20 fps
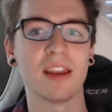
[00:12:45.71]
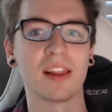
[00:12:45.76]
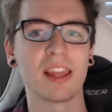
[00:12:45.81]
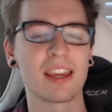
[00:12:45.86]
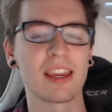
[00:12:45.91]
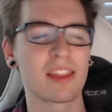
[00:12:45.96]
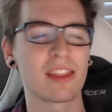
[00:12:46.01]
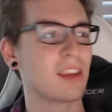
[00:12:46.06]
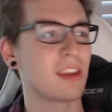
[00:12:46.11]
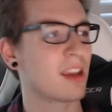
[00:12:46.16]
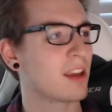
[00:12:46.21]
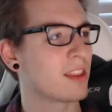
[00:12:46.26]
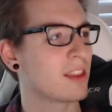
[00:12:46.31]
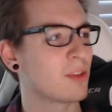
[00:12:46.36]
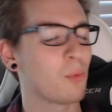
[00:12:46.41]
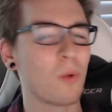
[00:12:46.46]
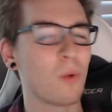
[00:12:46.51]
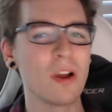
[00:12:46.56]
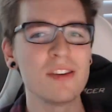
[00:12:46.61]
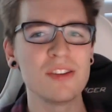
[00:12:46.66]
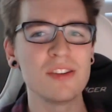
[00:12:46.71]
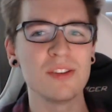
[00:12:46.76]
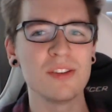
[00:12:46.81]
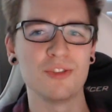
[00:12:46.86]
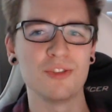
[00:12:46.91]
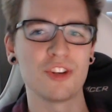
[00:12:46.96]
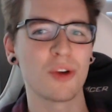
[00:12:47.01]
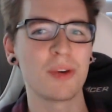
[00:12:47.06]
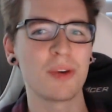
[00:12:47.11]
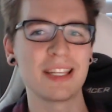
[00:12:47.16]
Like the one dude,
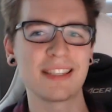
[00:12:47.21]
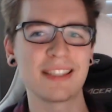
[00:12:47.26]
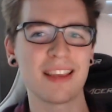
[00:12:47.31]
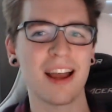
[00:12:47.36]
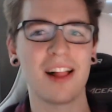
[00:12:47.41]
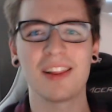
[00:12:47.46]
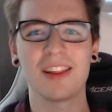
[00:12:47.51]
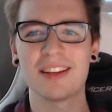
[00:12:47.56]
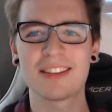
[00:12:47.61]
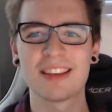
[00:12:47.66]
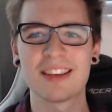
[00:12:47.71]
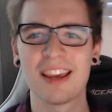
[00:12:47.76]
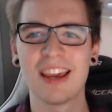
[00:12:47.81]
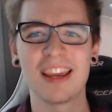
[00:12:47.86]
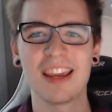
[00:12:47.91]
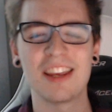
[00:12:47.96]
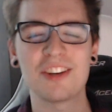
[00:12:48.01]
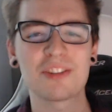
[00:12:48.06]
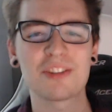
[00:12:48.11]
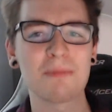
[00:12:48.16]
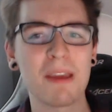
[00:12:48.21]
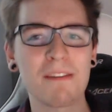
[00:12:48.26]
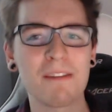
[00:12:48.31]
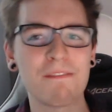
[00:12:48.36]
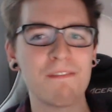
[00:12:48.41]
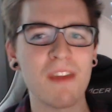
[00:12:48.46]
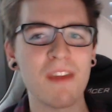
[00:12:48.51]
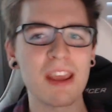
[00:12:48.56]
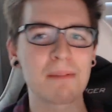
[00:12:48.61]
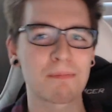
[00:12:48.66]
Joey Salads, he just made
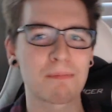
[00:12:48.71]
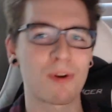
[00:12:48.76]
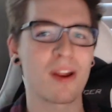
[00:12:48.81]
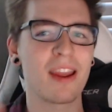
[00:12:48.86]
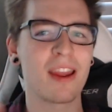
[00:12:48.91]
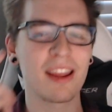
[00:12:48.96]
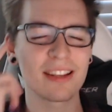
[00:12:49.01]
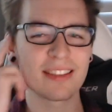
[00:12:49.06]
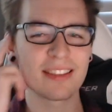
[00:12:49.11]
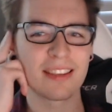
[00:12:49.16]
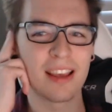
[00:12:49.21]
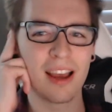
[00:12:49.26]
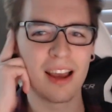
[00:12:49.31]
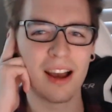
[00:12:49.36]
fake pranks.